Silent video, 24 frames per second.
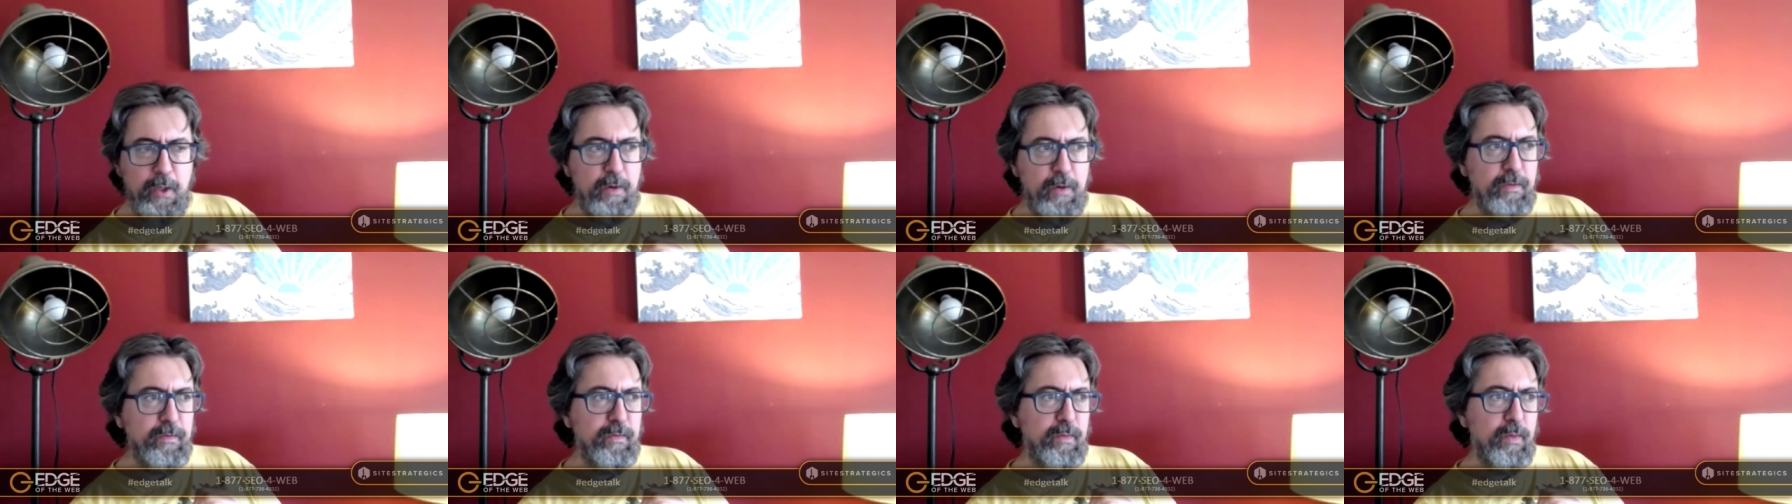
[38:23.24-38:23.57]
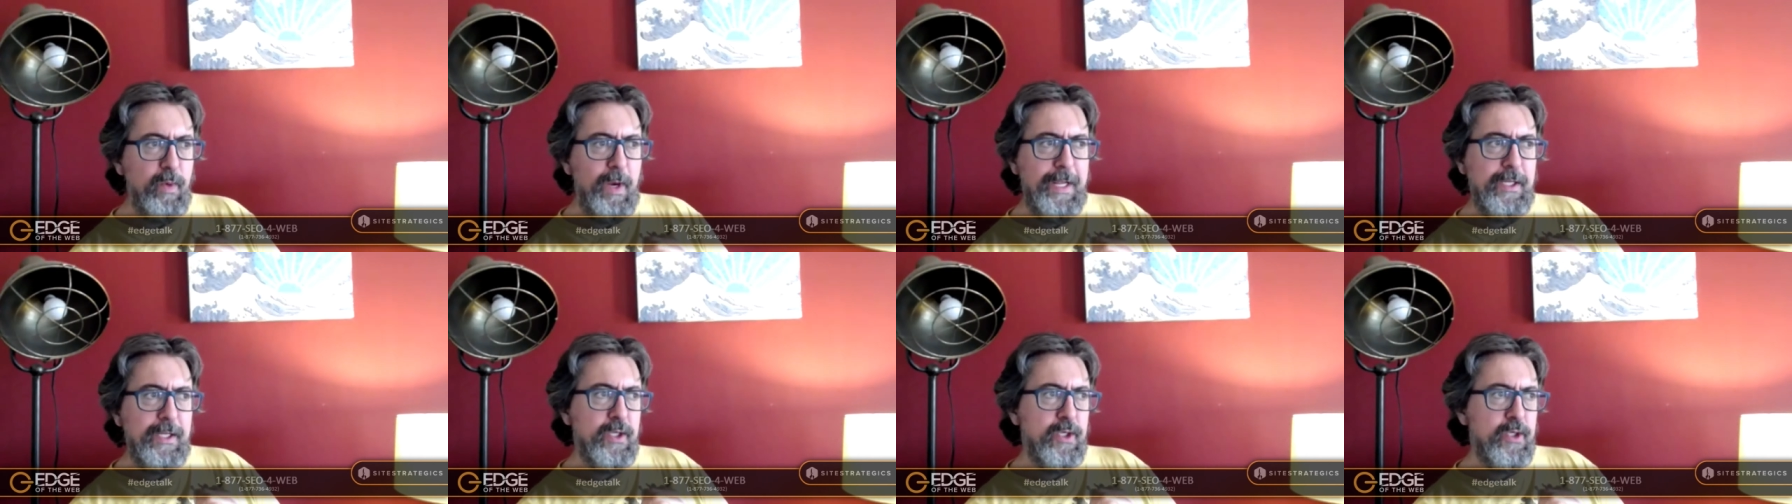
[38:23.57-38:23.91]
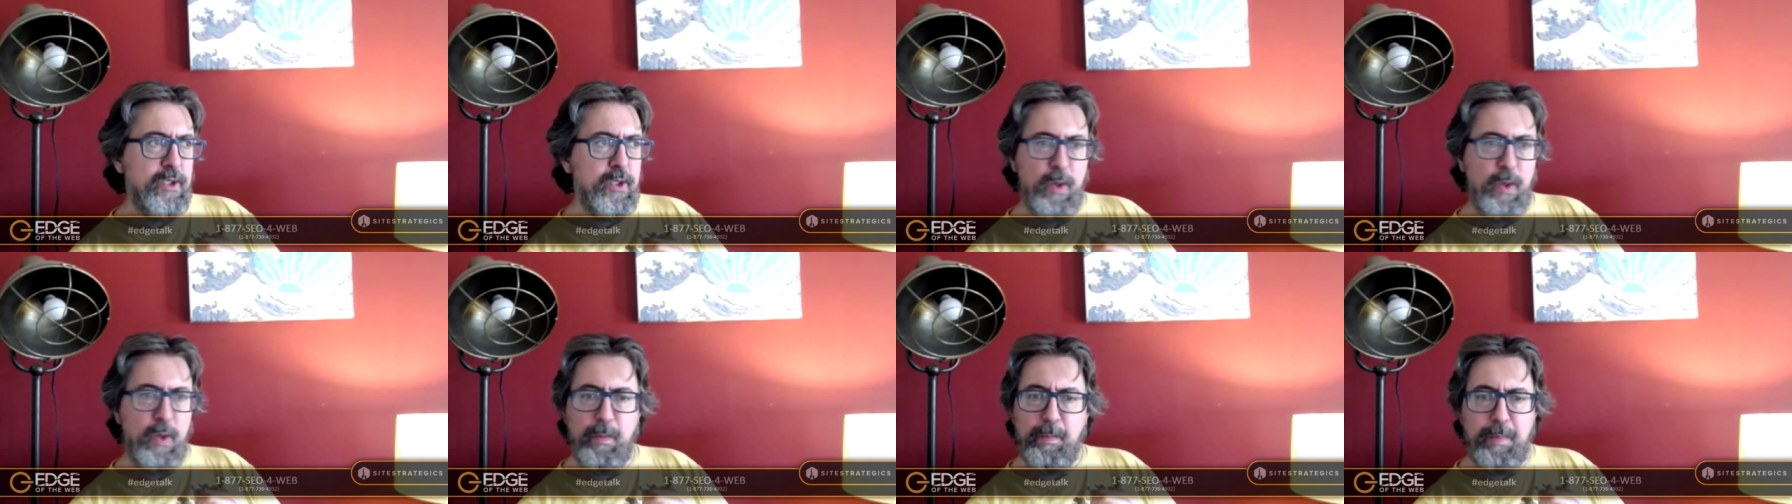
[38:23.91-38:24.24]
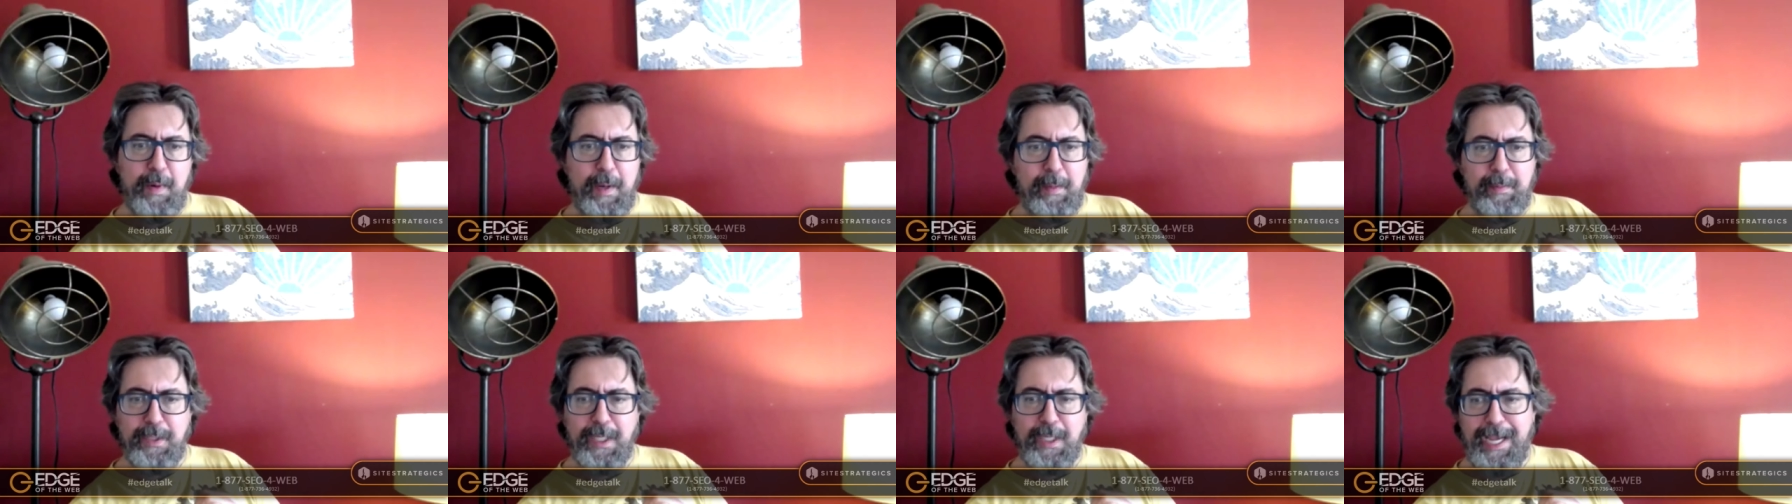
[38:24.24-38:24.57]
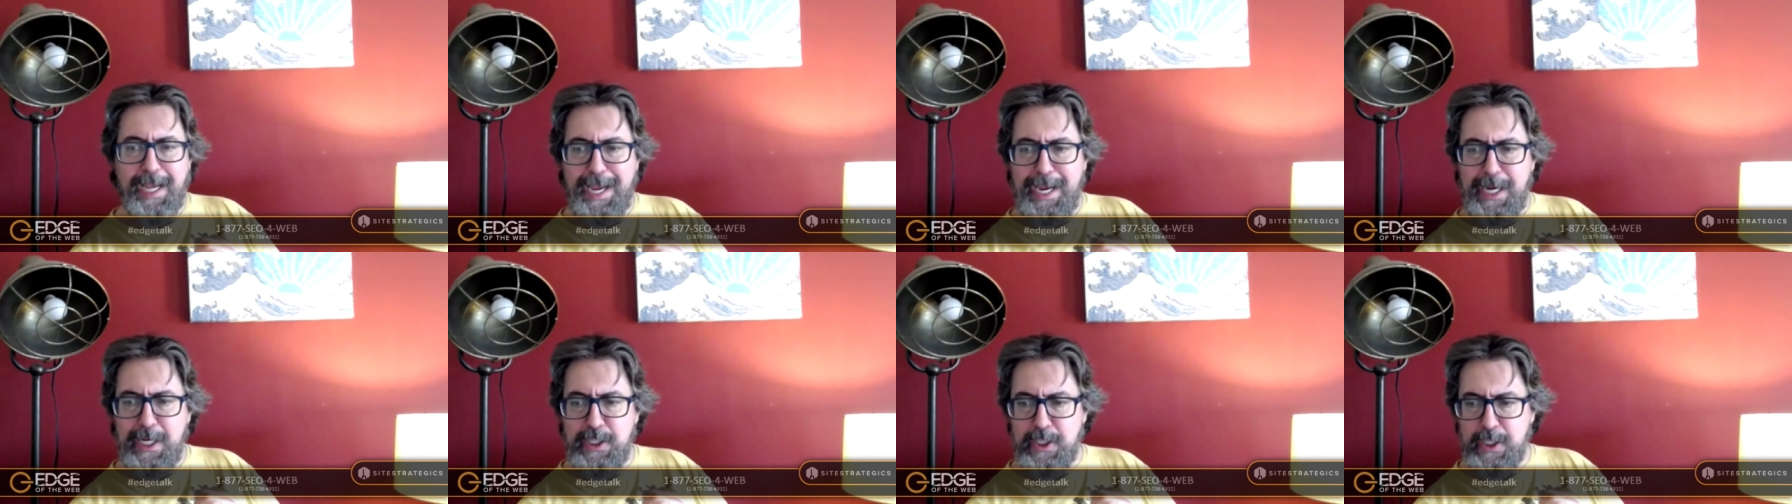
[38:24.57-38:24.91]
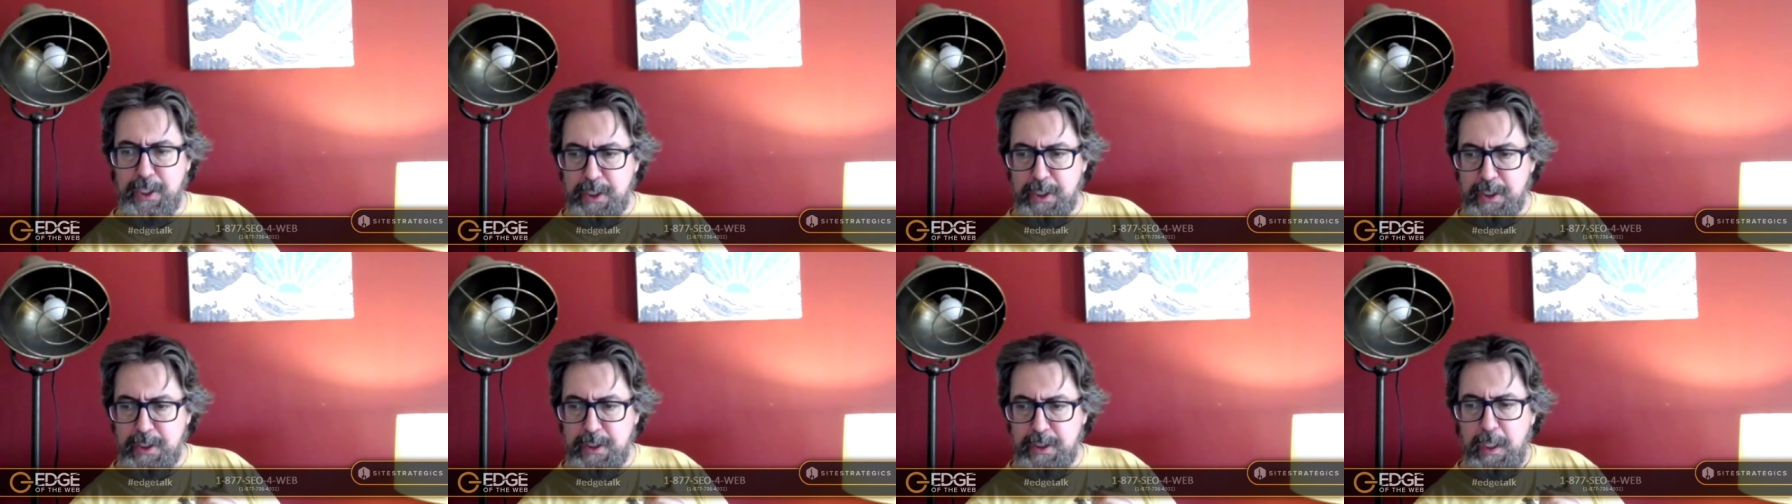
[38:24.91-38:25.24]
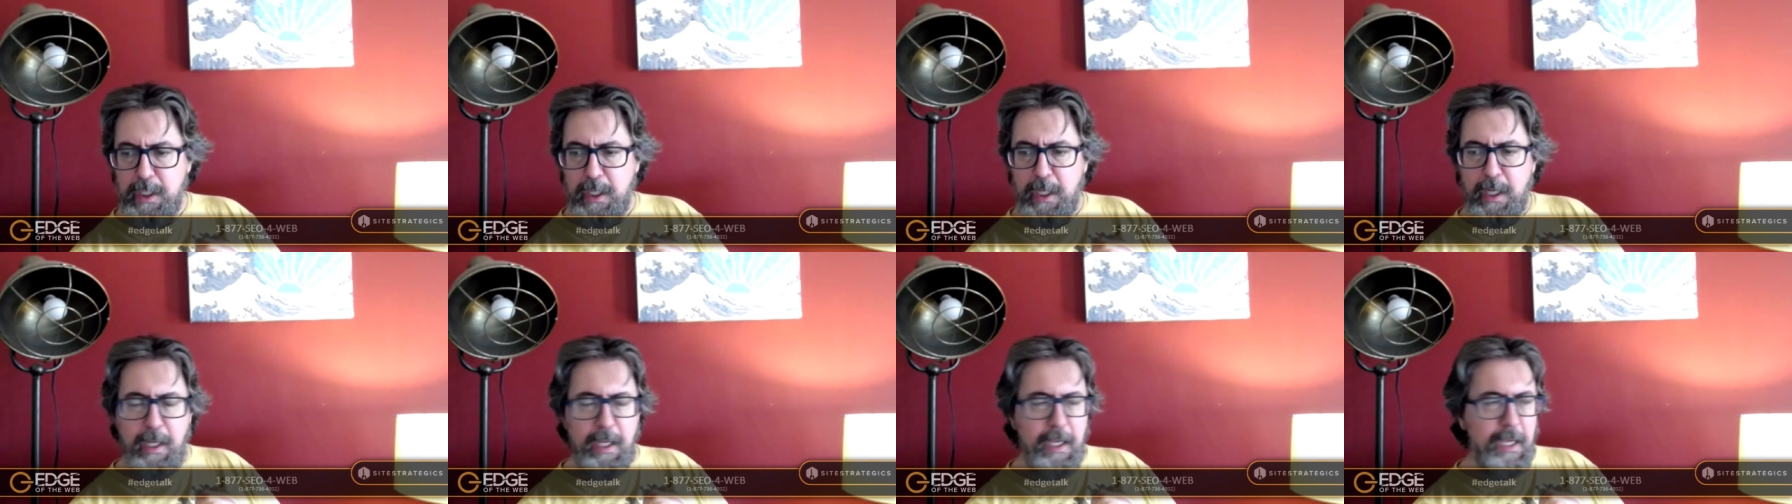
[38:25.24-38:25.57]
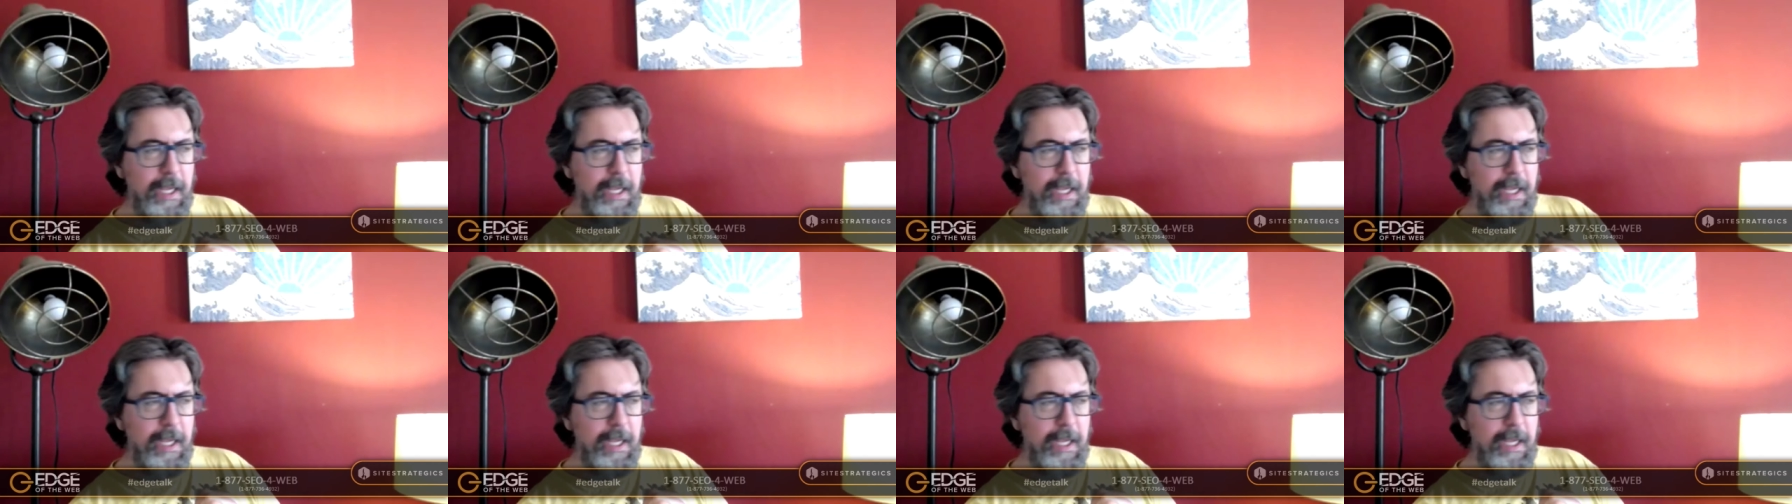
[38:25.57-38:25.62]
you've written certain publications